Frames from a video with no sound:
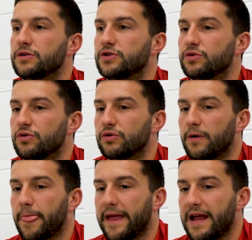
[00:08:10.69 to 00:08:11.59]

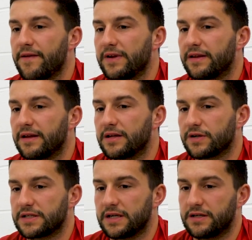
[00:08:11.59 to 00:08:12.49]
So every day, like
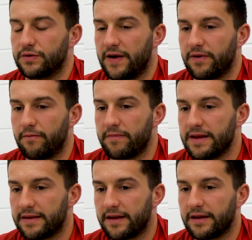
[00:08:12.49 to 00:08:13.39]
I said, so I have a
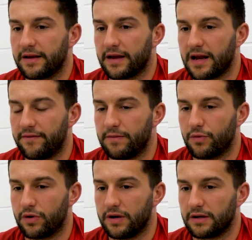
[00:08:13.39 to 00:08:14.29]
meeting every
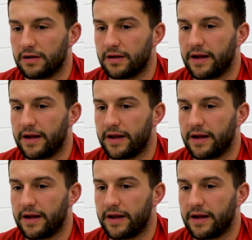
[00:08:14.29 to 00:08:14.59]
morning,